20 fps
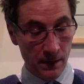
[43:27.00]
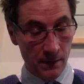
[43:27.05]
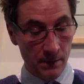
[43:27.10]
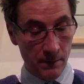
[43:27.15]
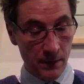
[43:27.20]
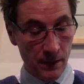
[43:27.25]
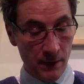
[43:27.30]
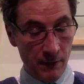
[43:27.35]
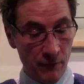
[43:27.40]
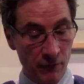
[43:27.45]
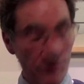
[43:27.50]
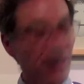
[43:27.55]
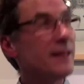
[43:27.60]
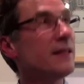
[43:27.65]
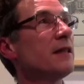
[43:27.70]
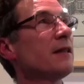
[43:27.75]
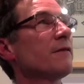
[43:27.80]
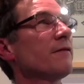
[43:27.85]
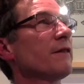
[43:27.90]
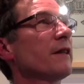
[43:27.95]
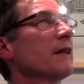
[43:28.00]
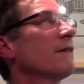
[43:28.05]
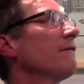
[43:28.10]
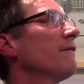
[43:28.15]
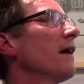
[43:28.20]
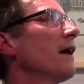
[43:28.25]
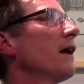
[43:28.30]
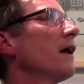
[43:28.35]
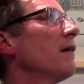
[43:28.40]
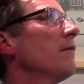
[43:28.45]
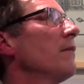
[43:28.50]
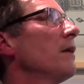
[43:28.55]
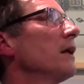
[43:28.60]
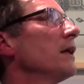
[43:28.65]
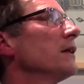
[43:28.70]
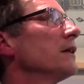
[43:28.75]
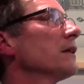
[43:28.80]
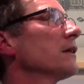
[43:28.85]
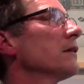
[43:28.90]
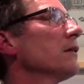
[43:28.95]
but I'm ready for the fact I
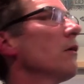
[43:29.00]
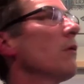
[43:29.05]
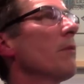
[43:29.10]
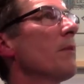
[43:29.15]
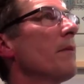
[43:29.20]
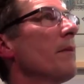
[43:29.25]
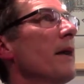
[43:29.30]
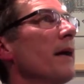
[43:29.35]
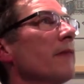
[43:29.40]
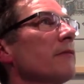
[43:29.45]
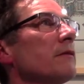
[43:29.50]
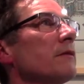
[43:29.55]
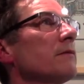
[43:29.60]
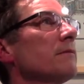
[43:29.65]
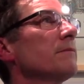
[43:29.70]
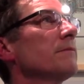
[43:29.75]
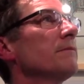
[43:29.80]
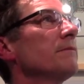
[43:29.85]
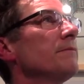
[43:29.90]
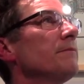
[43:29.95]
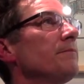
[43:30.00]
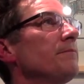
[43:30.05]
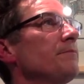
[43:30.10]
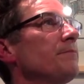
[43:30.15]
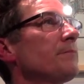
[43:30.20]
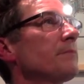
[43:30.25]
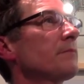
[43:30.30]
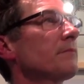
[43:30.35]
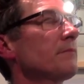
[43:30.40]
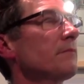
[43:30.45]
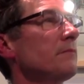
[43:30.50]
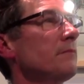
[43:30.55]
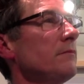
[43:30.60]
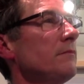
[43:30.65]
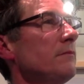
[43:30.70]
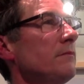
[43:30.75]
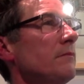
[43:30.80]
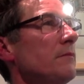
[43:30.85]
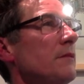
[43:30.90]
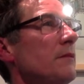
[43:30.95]
might just lop them out.
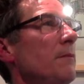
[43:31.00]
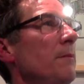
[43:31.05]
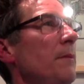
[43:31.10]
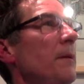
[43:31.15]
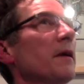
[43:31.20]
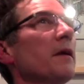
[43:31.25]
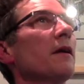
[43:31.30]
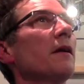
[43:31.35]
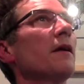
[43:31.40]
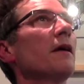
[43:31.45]
But